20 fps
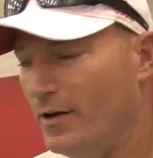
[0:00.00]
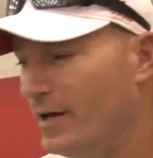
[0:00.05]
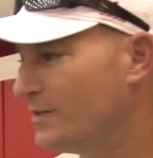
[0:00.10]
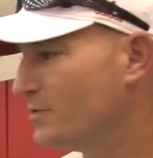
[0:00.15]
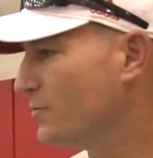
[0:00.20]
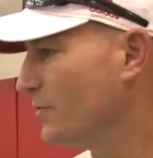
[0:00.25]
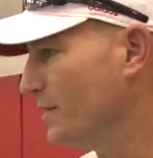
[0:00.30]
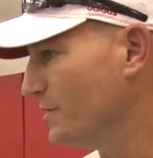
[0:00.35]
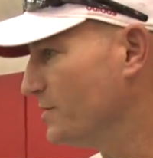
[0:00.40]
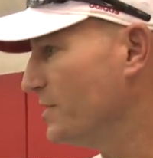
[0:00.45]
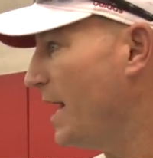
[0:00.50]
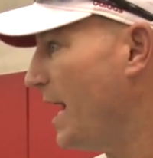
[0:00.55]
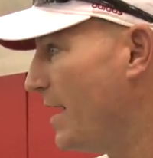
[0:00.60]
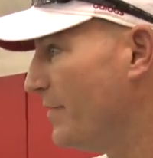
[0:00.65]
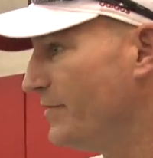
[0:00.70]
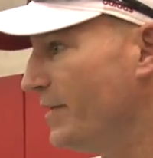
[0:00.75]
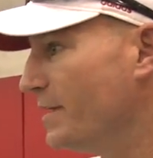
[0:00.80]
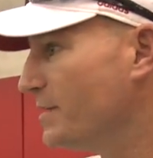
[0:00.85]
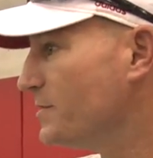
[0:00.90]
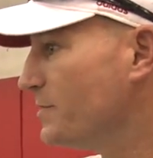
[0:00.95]
It's for a
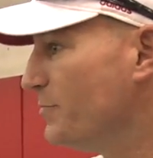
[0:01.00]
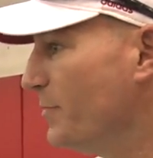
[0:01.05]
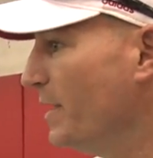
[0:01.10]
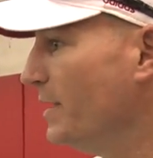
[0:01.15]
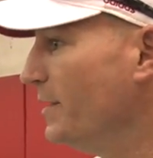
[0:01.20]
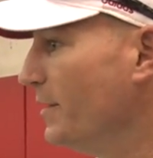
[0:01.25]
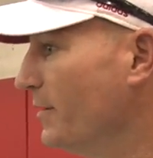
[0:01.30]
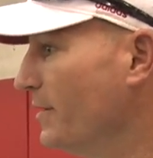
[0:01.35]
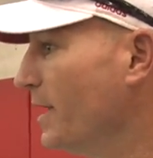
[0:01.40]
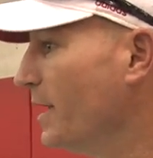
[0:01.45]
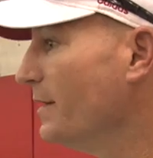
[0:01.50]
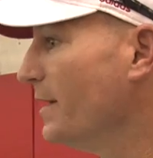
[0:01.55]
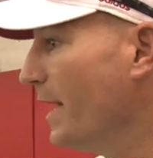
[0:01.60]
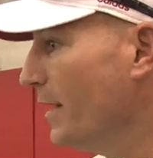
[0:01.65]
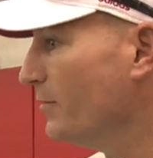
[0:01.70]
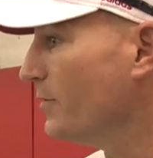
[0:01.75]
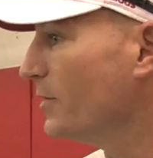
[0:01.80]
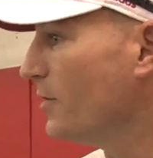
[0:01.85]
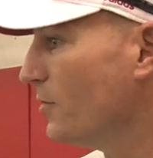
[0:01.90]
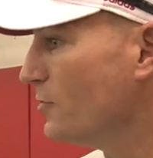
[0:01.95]
staff that's been there and done
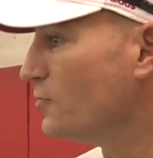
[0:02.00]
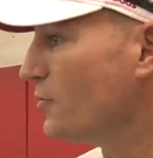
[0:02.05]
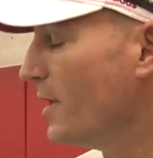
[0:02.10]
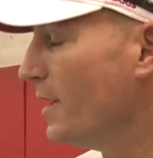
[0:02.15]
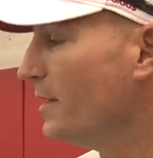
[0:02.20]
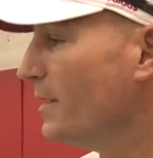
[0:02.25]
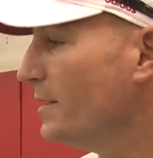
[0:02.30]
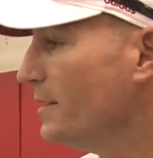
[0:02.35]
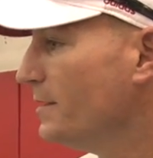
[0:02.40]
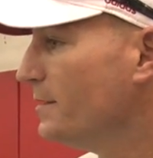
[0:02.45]
that with Coach Riley.